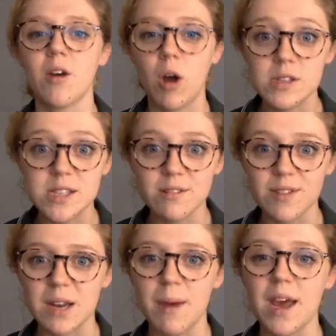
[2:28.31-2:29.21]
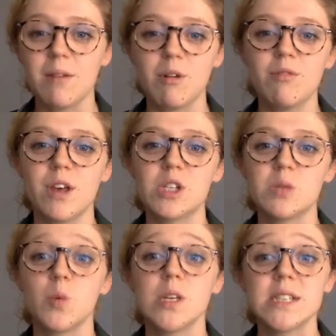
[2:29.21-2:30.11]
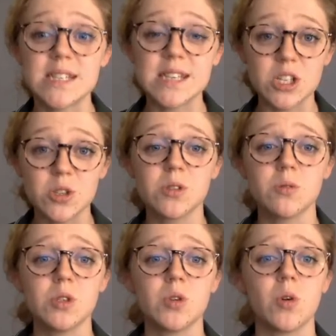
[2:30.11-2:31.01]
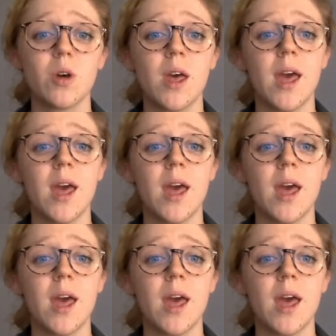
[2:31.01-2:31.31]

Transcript: constant feedback and reflection was essential to ensure